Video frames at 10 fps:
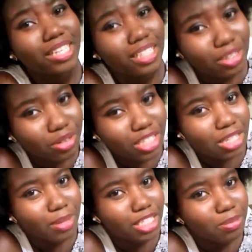literally
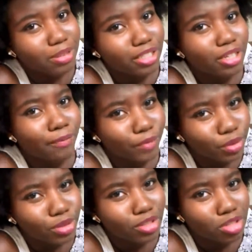about to put
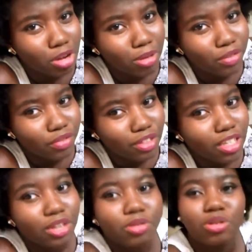Confucius on my foot.
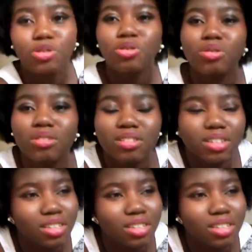Like, who?